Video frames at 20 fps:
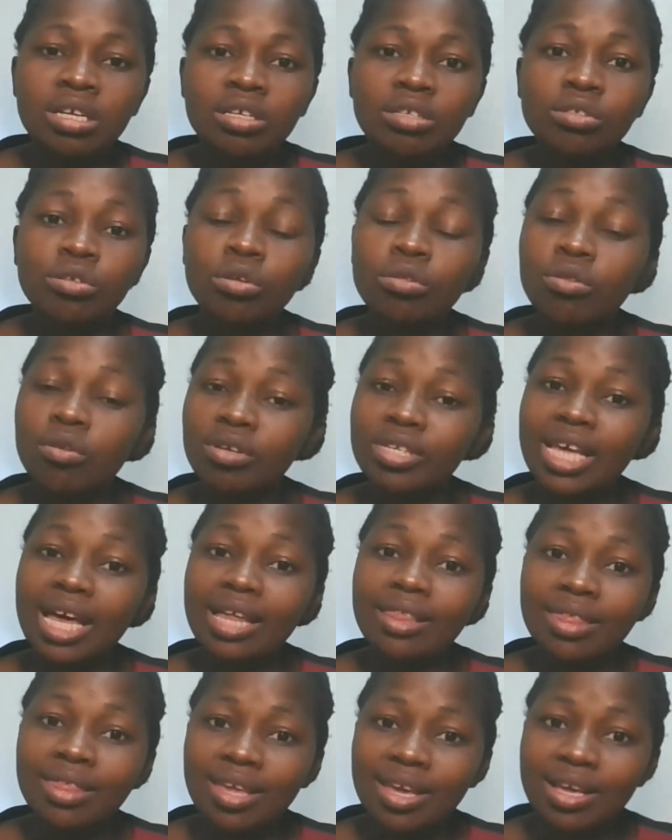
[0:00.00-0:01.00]
So those
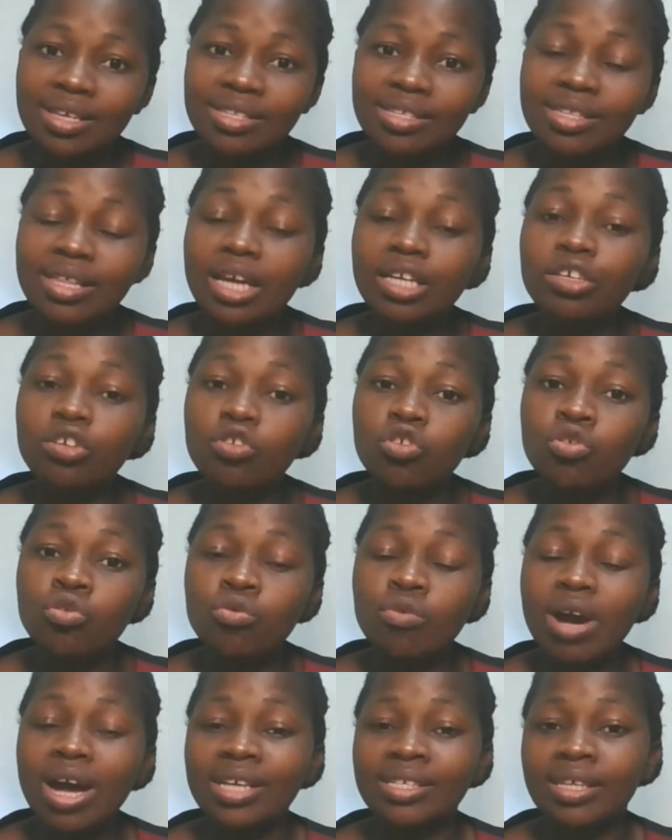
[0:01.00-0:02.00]
are things that
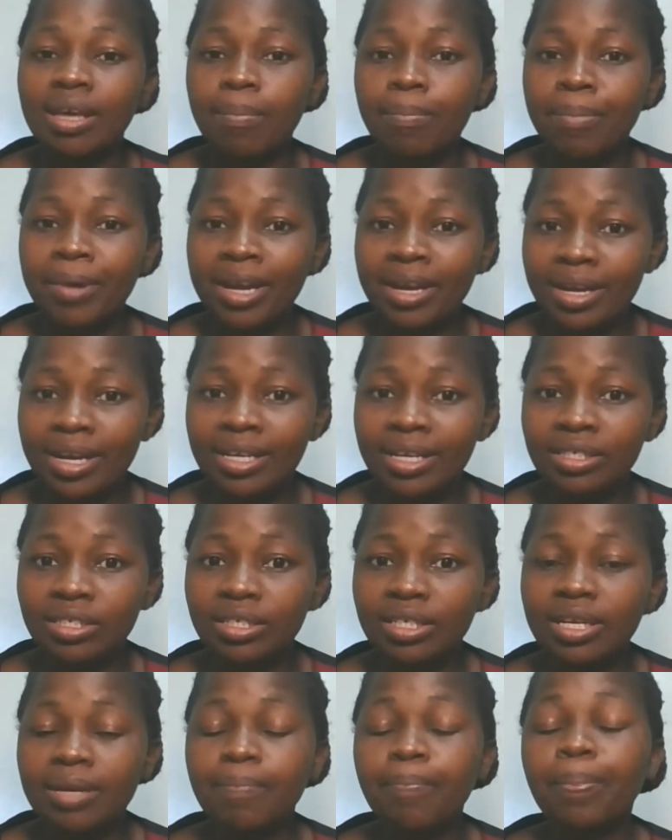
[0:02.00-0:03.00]
you as a parent
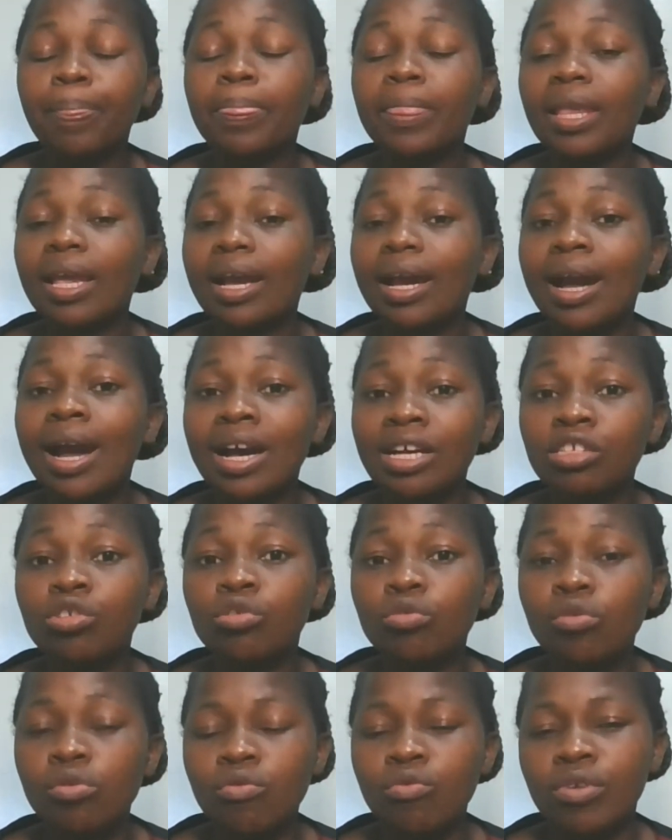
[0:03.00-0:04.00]
has
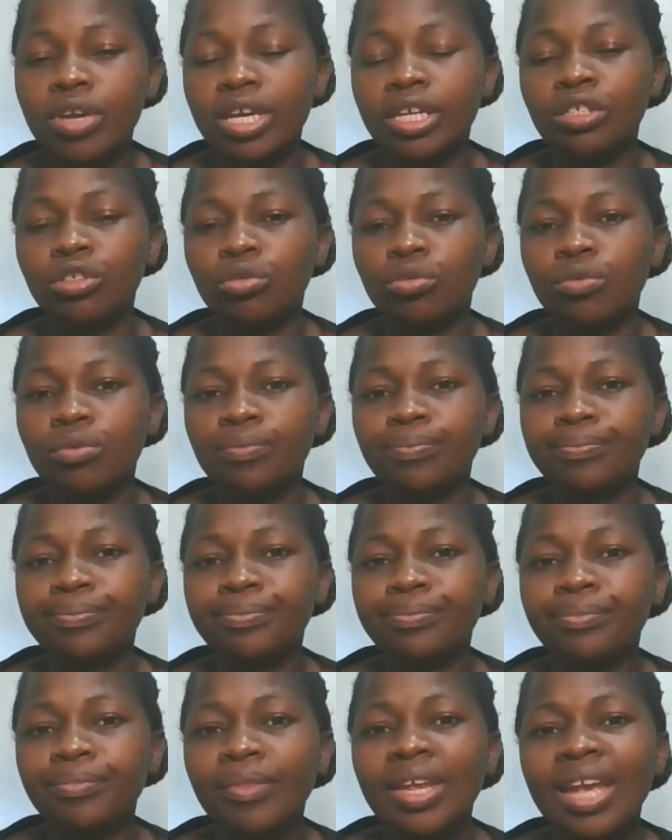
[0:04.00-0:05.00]
to look into.
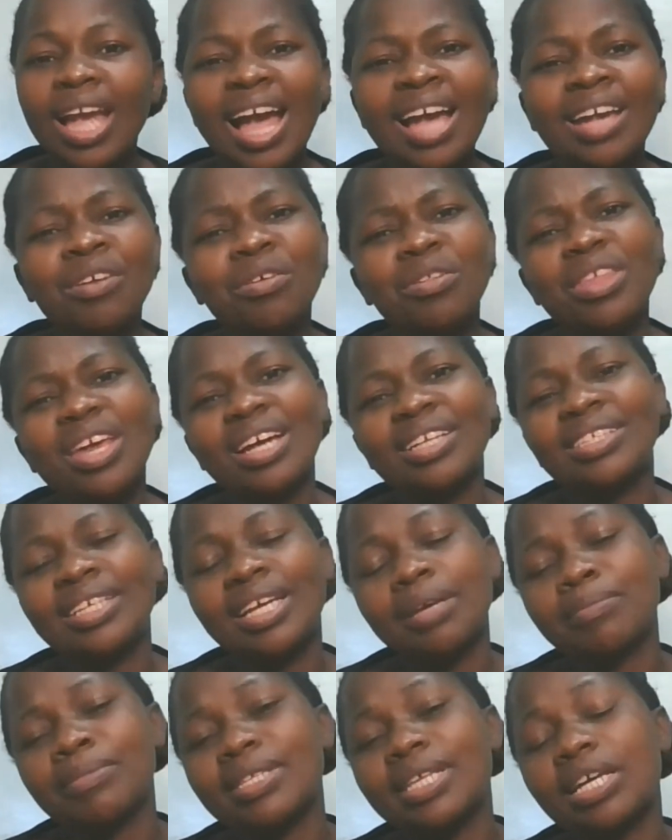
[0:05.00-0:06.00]
I know there are
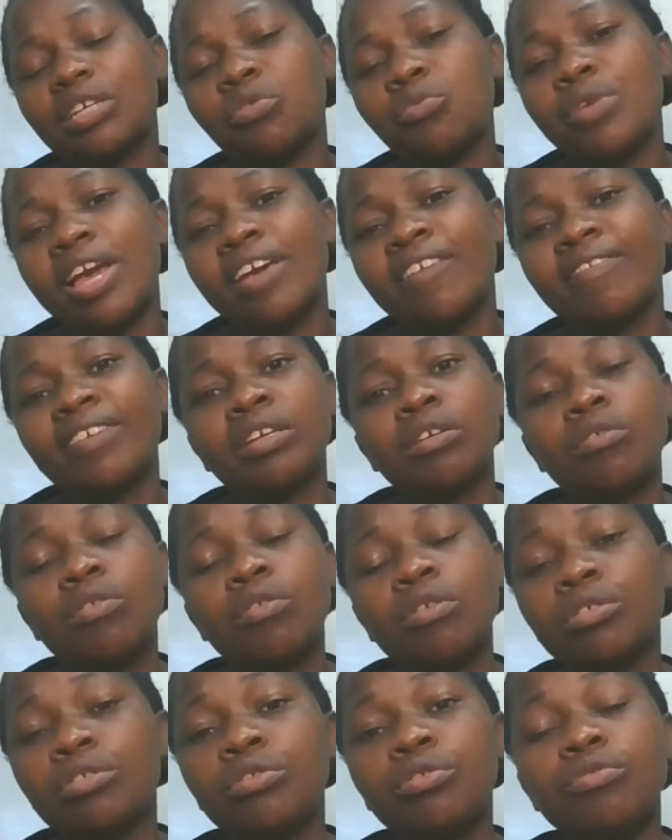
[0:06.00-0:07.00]
times that we are even
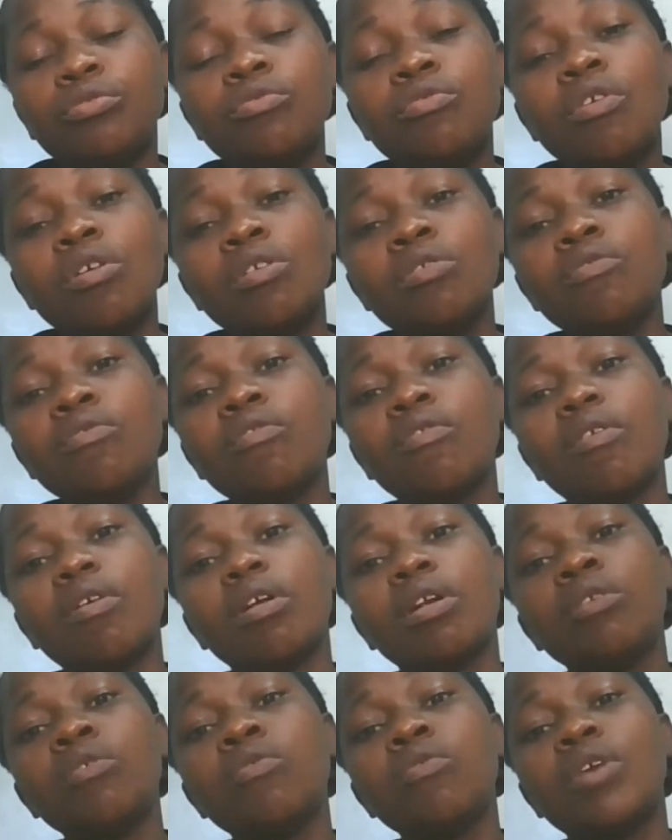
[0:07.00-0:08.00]
called to go
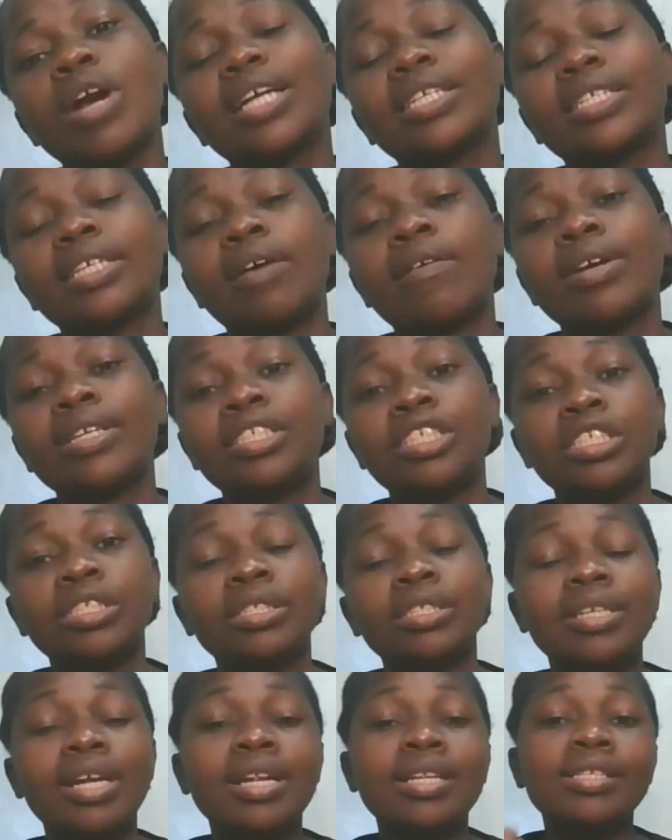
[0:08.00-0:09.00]
look at our
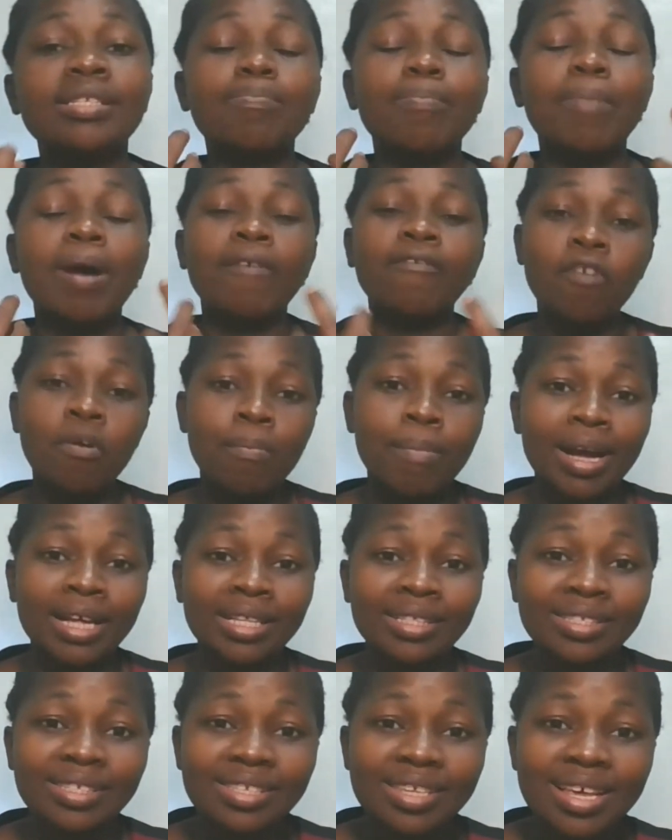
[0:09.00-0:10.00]
children's
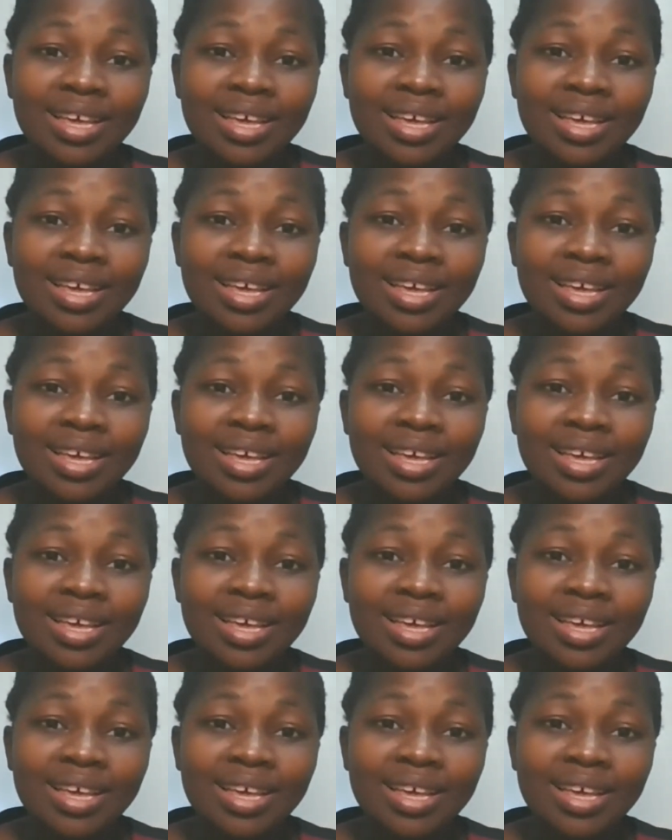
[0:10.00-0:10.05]
performance.